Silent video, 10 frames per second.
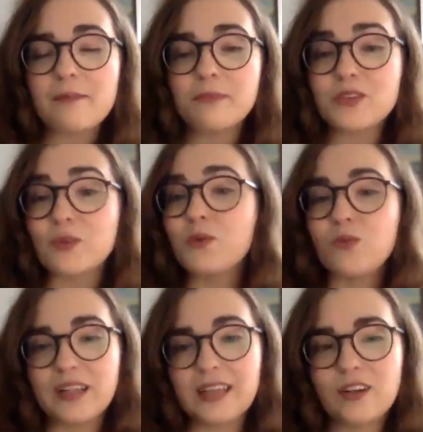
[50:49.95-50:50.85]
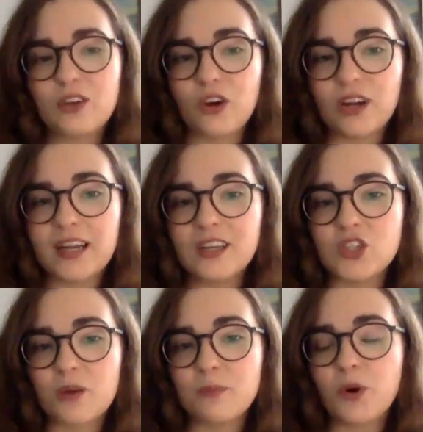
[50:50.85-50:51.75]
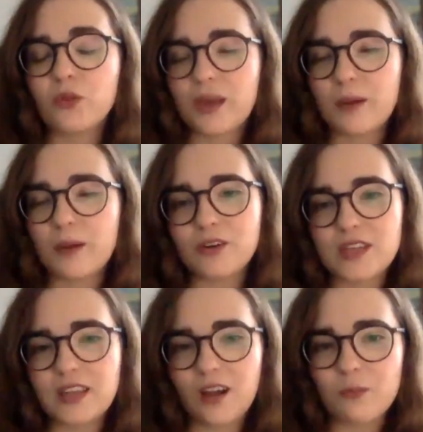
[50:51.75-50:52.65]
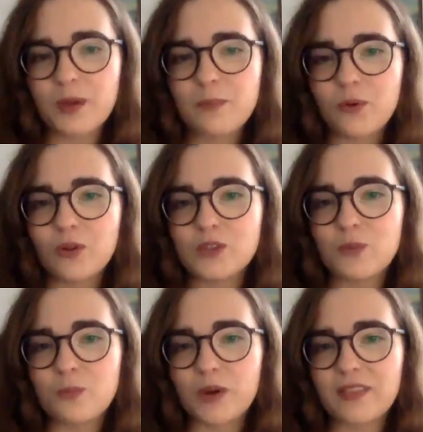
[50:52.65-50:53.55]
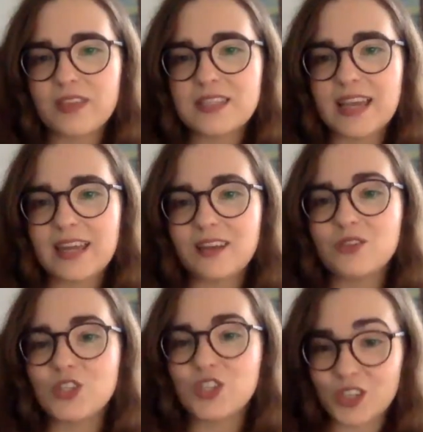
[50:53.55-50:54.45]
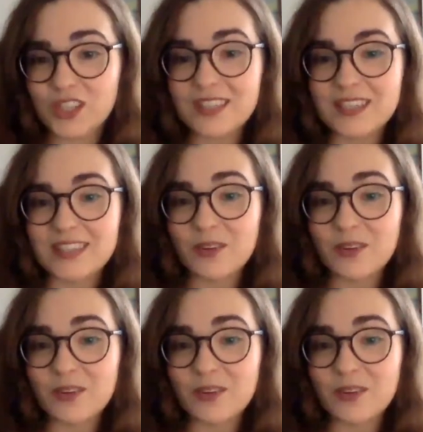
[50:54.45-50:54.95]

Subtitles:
So we really encourage both campaigners and young people to bring this data to judges